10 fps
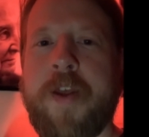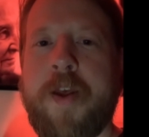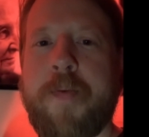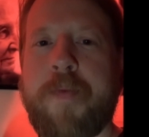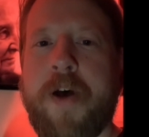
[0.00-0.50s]

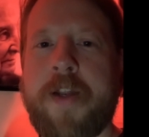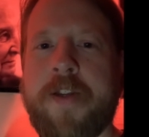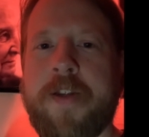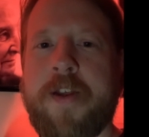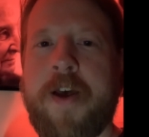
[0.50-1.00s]

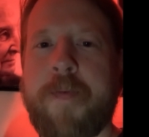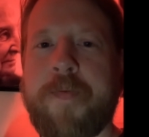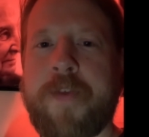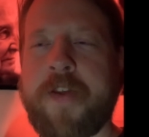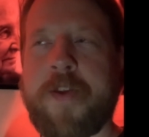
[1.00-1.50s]
But
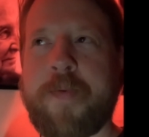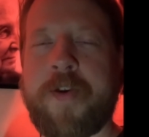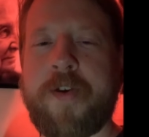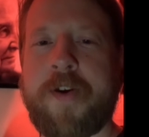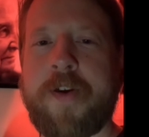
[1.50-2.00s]
things up
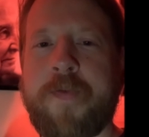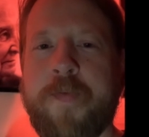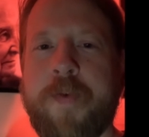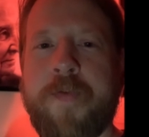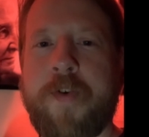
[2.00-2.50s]
here, if you've
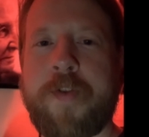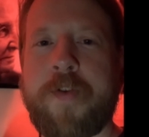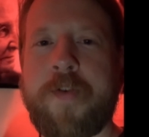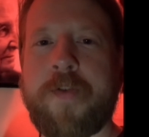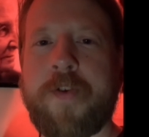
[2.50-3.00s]
been following the
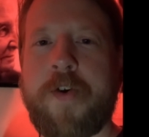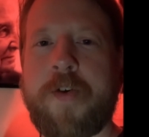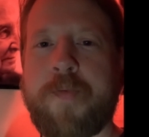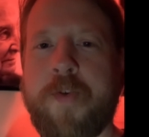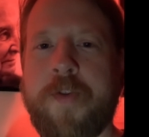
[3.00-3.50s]
news at all
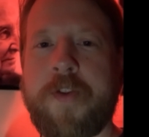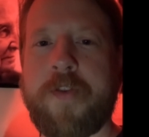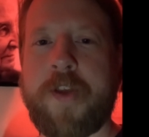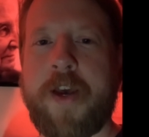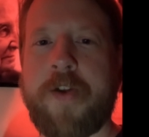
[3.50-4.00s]
in Portland and
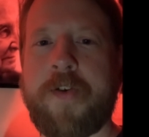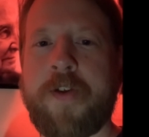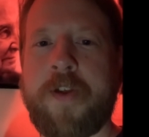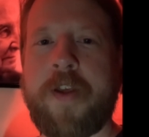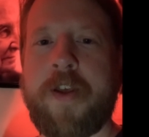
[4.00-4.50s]

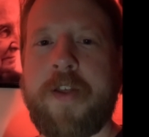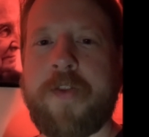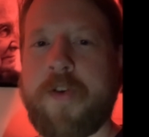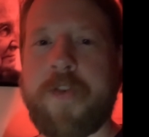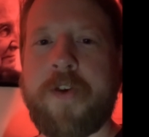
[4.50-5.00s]
Seattle,
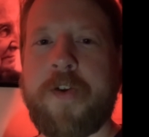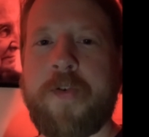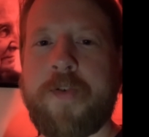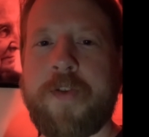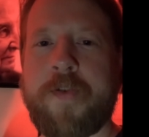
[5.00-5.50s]
they're just on a
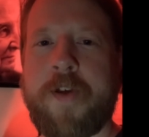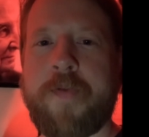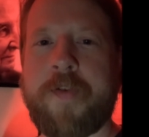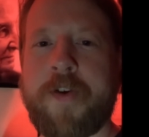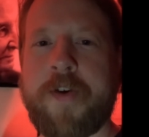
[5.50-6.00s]
whole nother
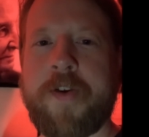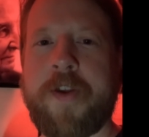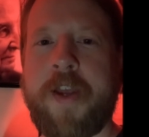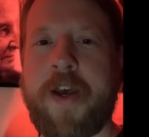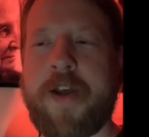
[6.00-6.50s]
level here.
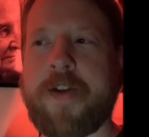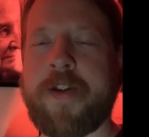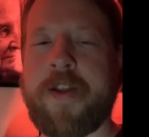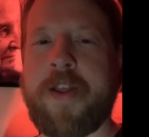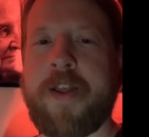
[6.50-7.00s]
And
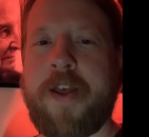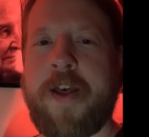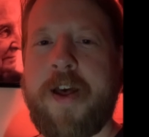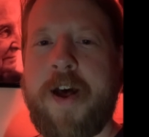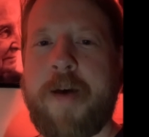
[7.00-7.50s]

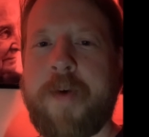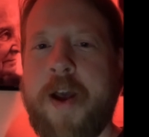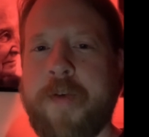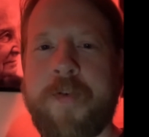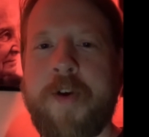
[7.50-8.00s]

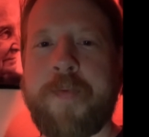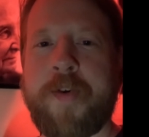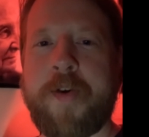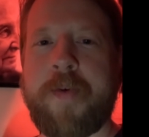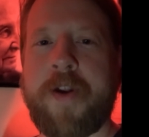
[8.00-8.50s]
I grew up
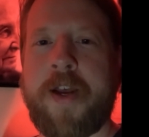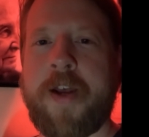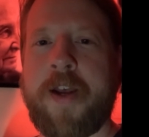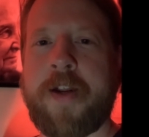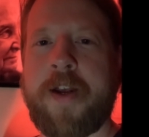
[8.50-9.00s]
here, but
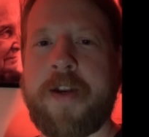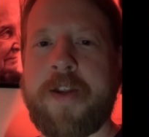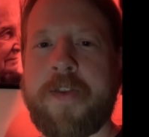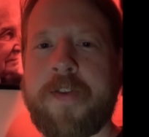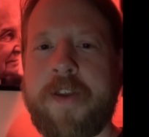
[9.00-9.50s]
I
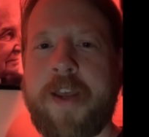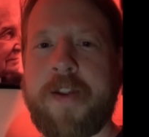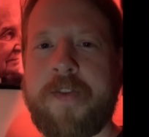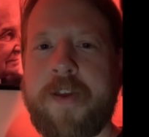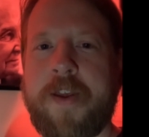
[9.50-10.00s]
just
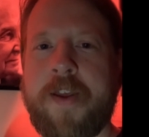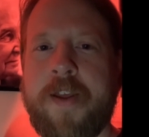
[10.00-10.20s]
can't see